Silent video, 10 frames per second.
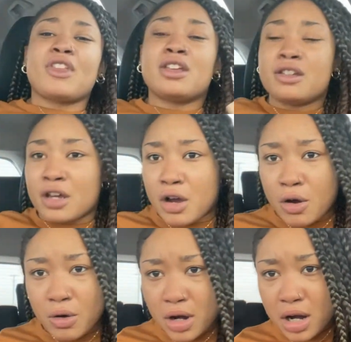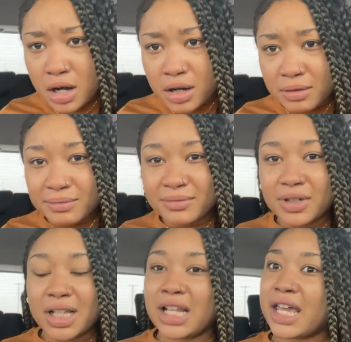you know, um,
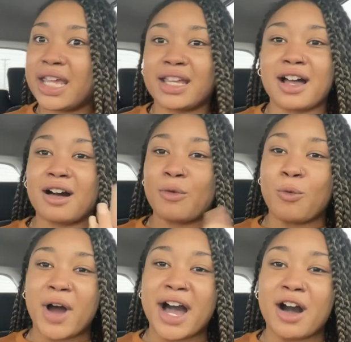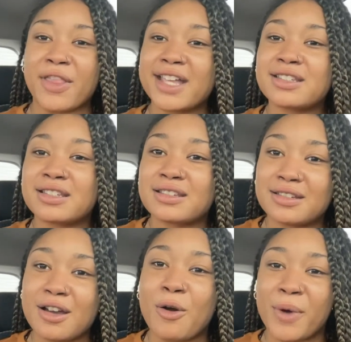like Wow, that's
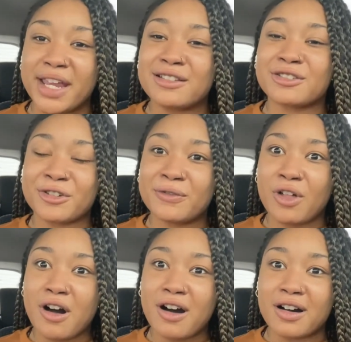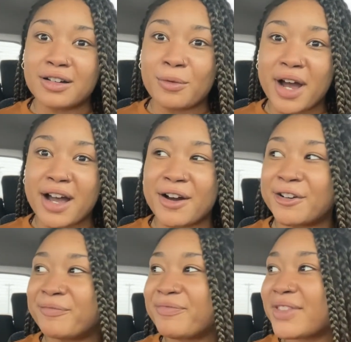a way to start a vlog.
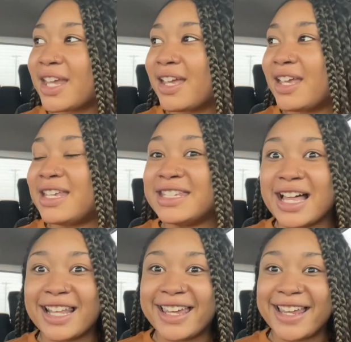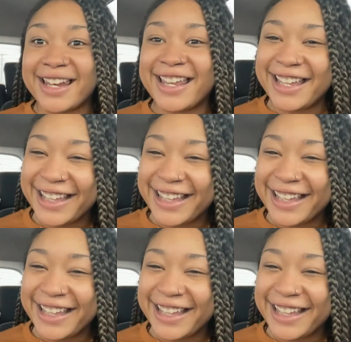Wow. Yelling.